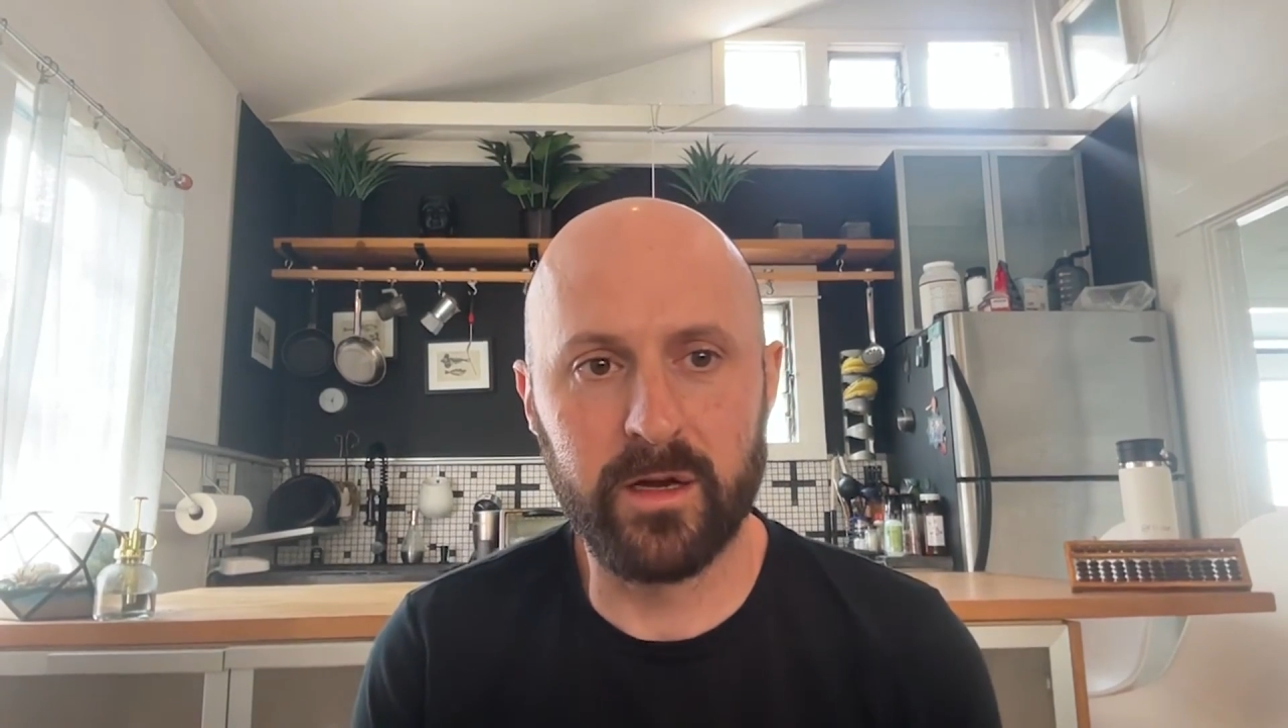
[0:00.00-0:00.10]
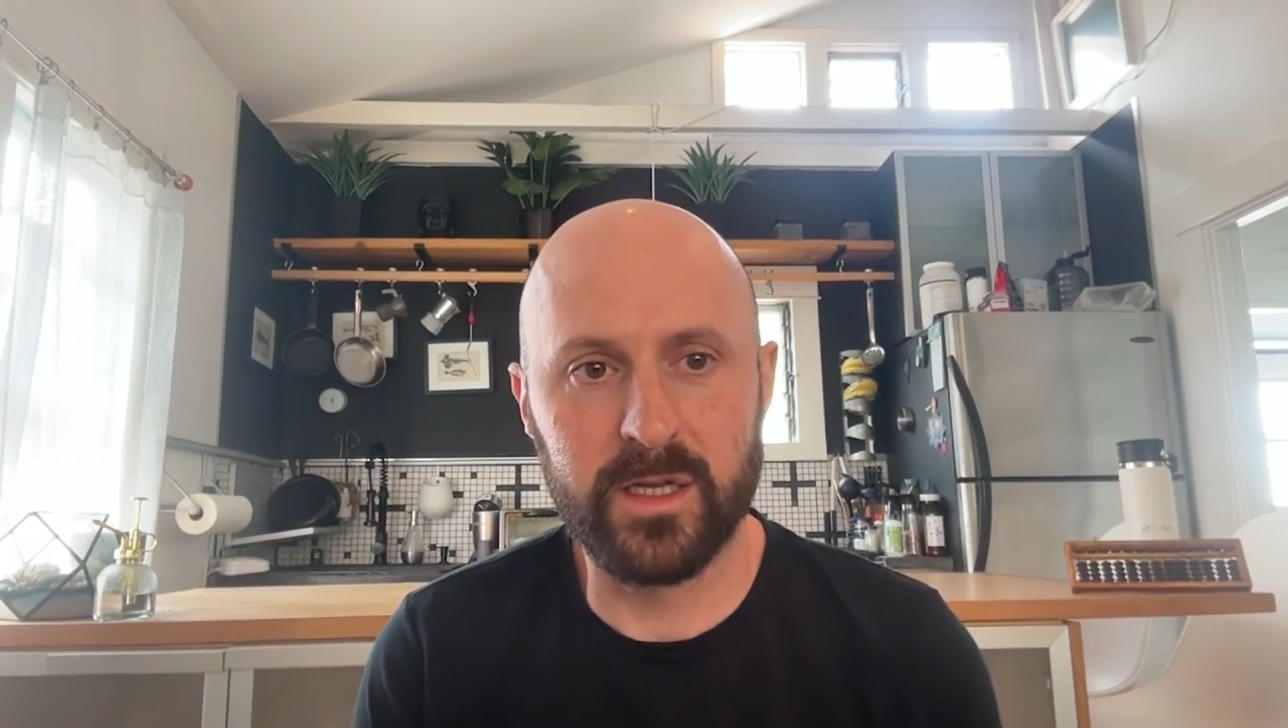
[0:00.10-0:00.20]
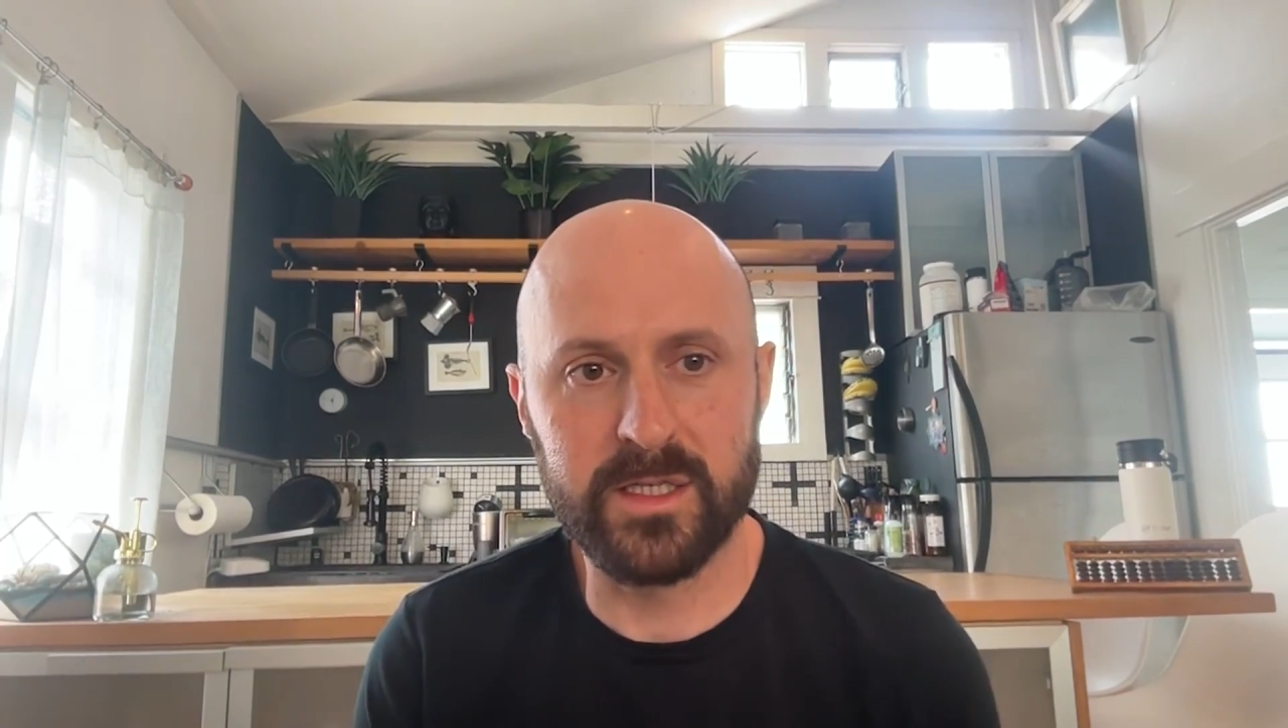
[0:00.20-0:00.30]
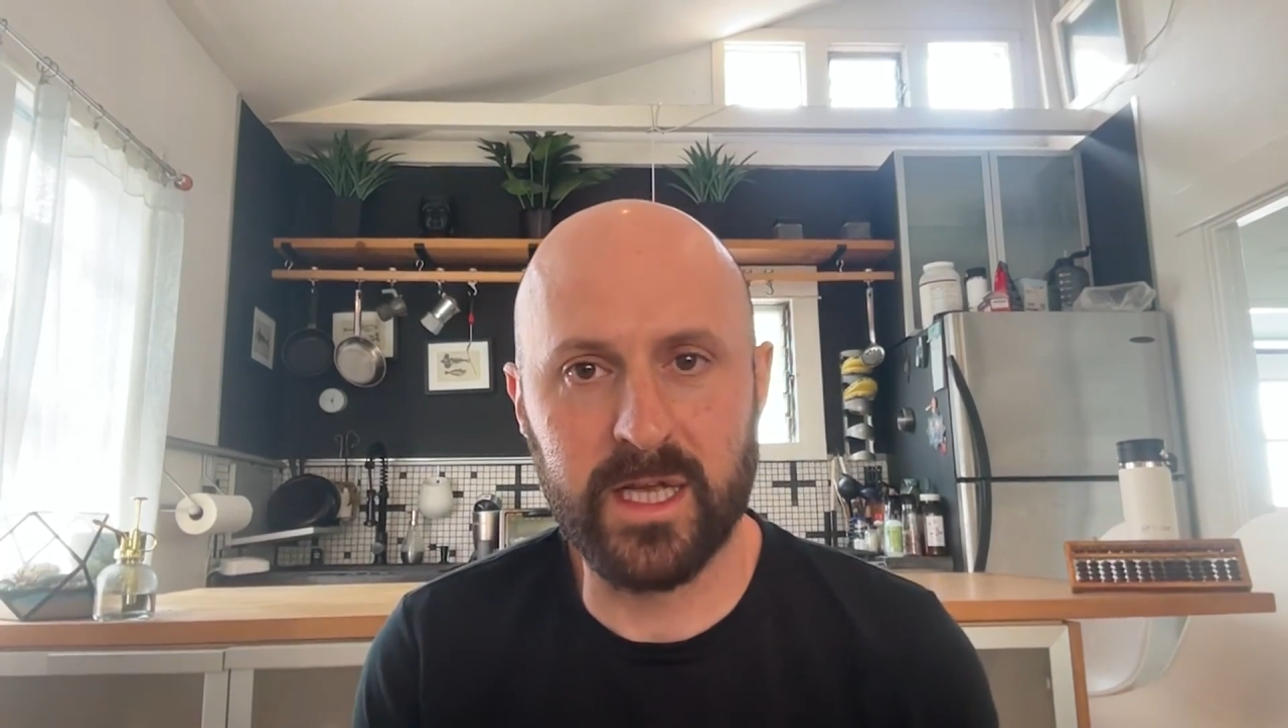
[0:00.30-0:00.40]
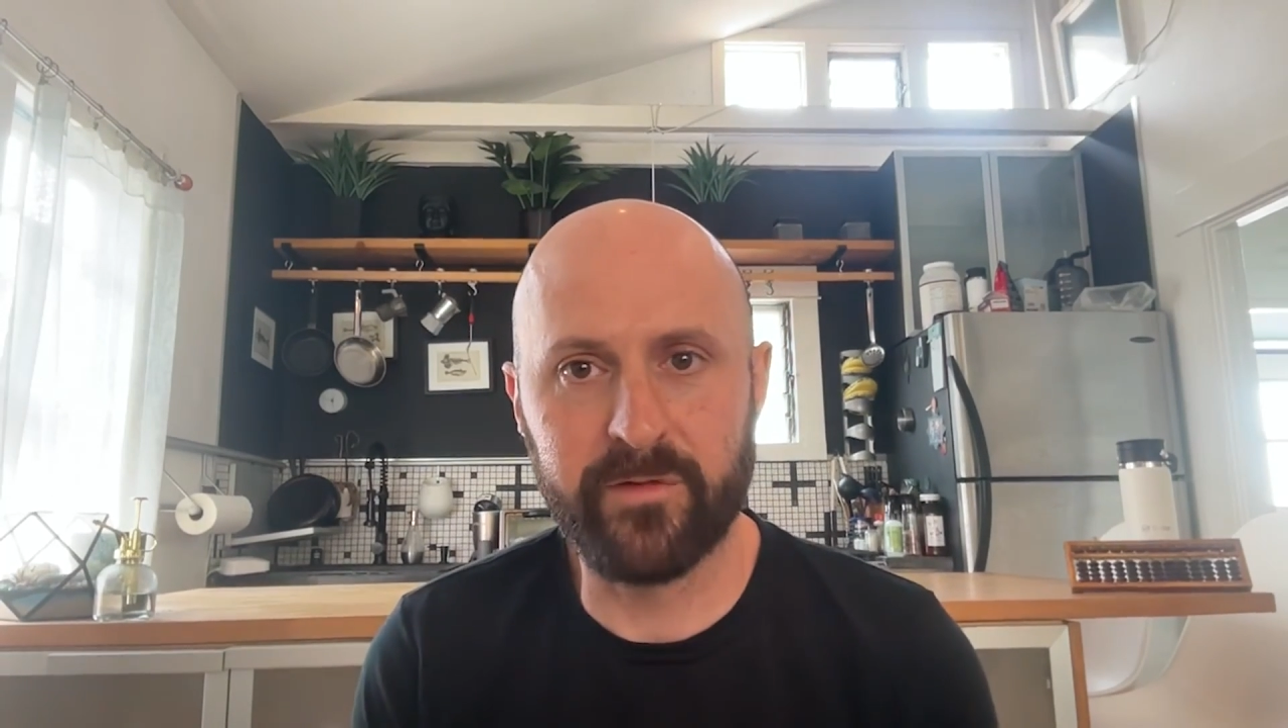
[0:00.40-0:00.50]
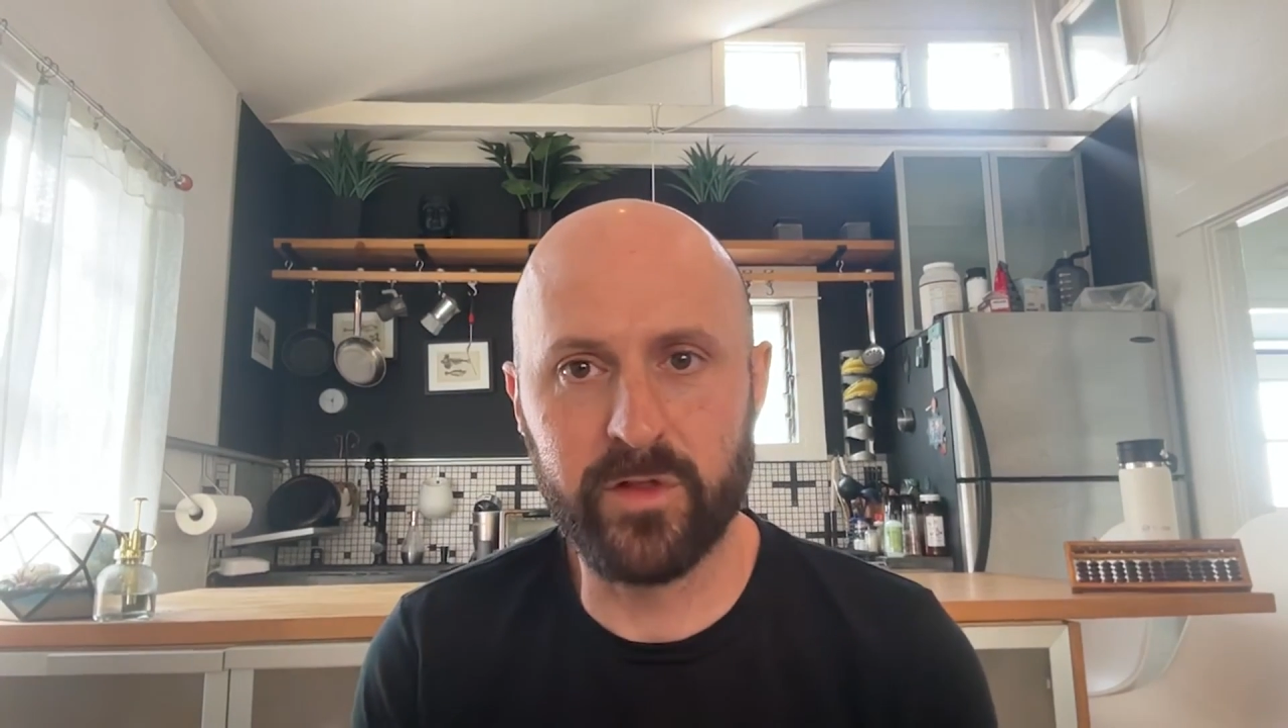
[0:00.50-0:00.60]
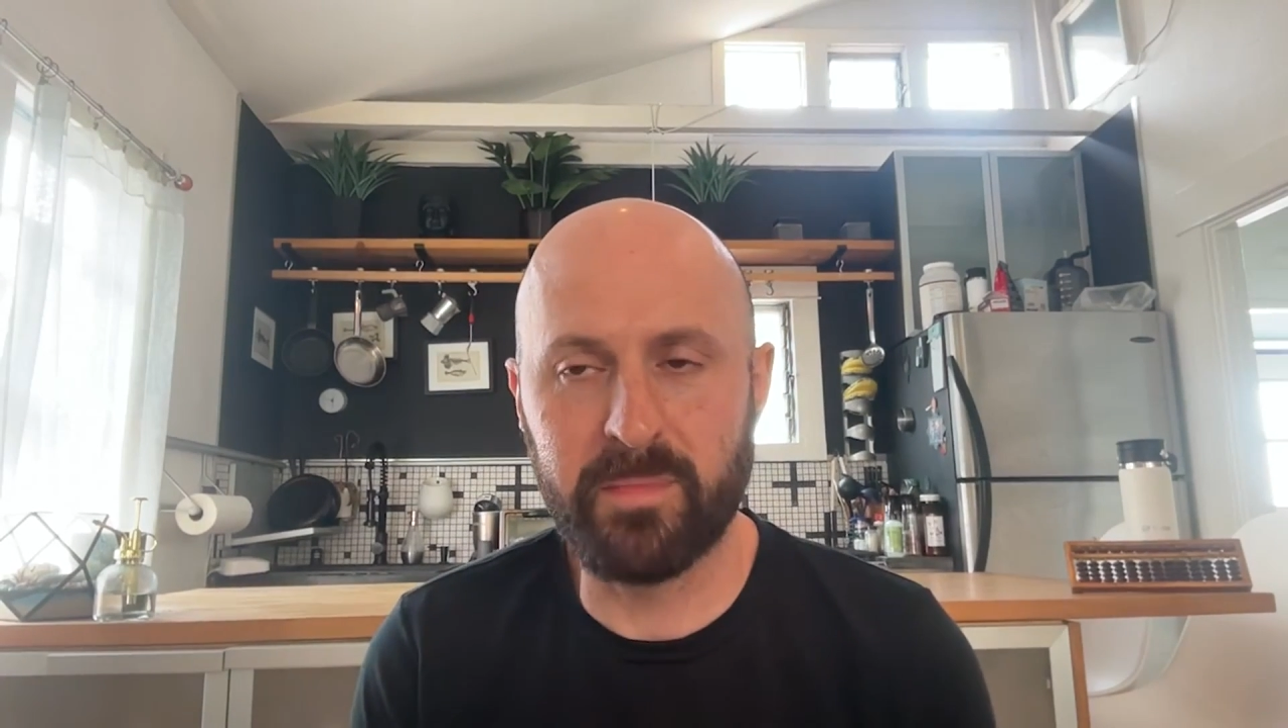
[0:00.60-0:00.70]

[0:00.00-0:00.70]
is that for the